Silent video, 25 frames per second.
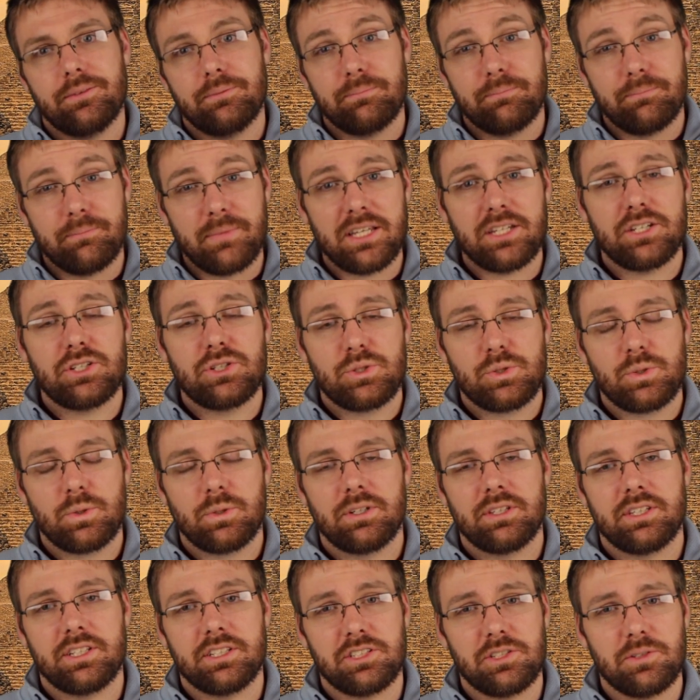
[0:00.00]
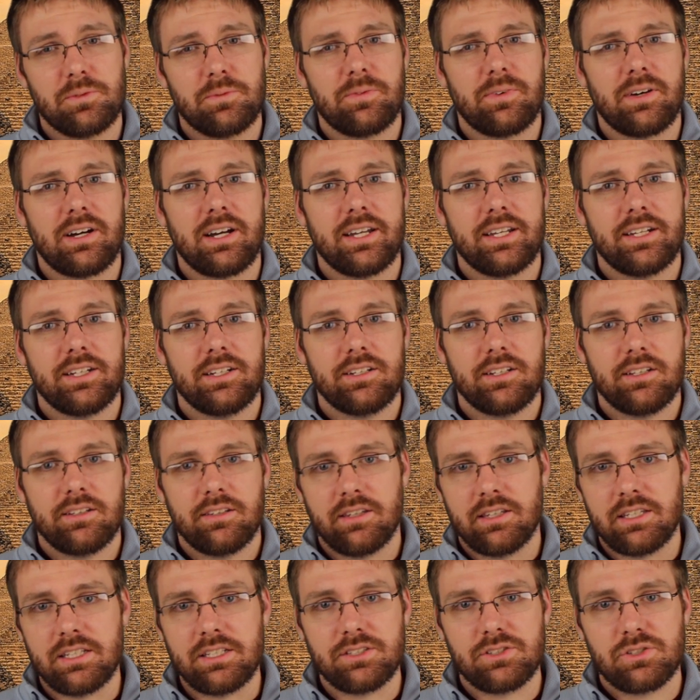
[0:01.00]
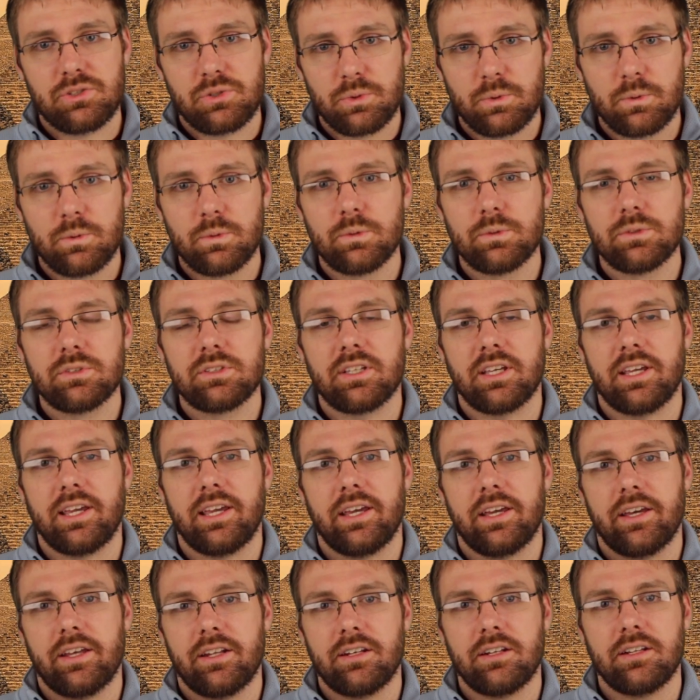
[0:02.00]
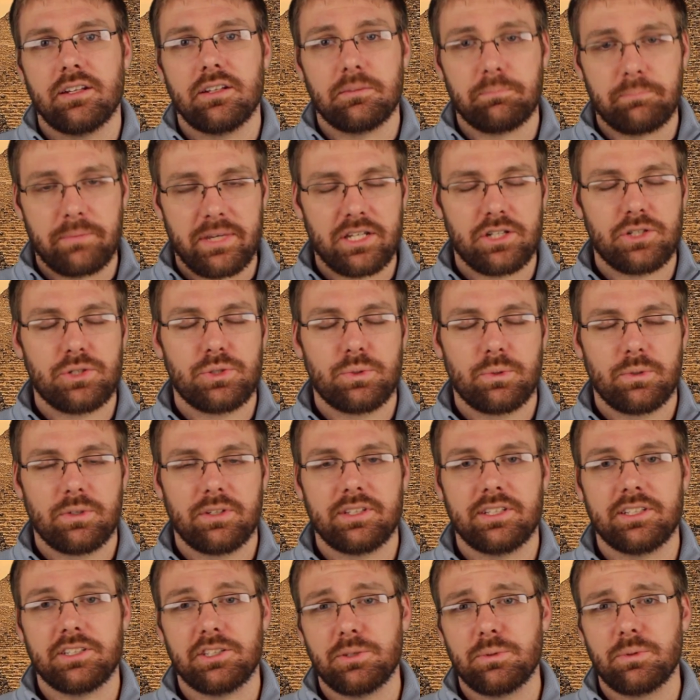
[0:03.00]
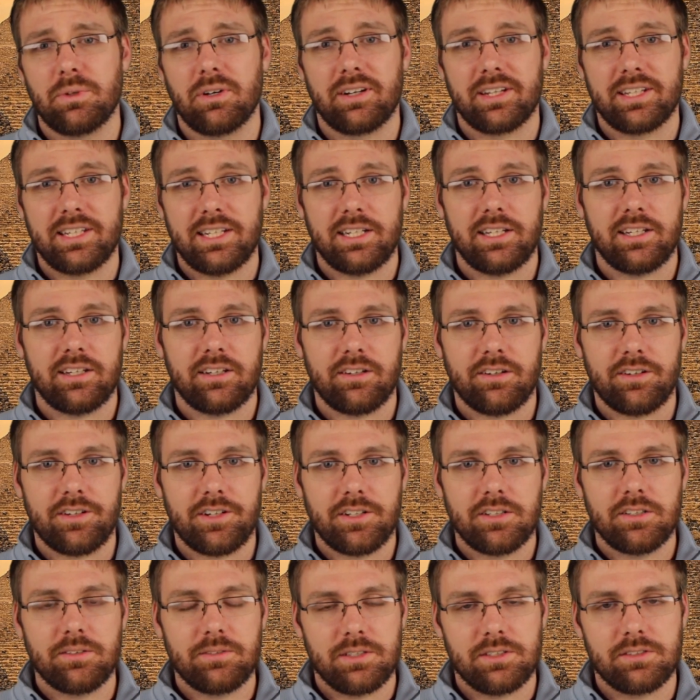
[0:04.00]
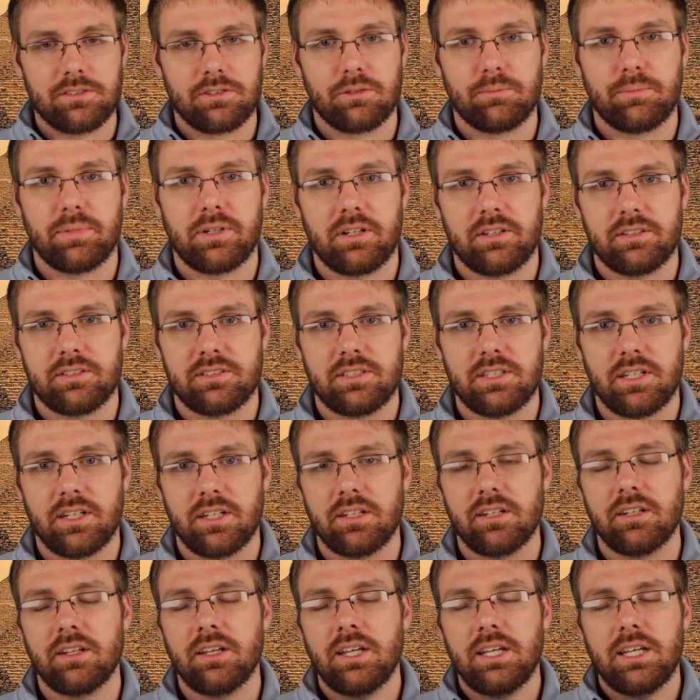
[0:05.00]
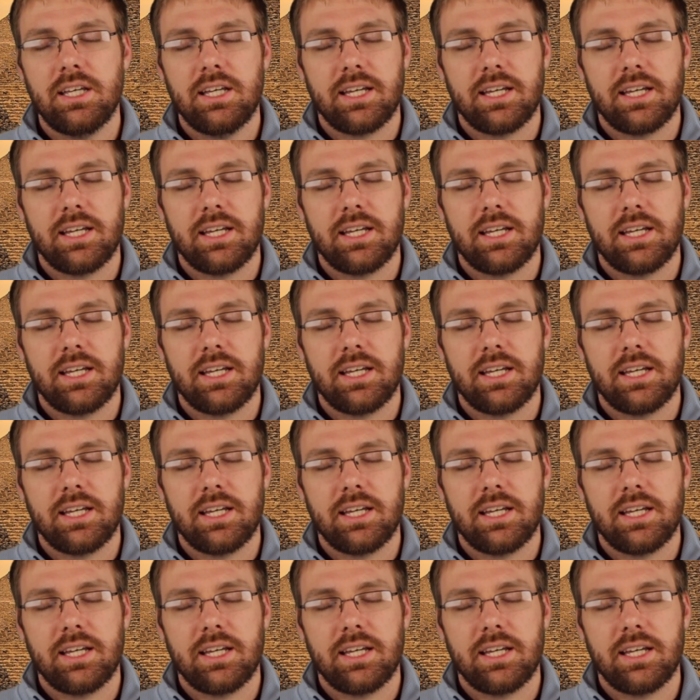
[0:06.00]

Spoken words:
make sure that you find these tools and make sure that you are getting all of these little parts done,